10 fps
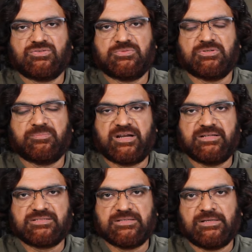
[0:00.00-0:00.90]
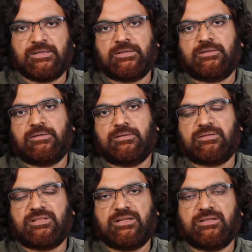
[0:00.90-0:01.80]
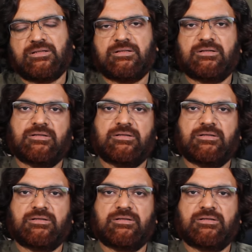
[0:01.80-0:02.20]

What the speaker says: those brands. Then,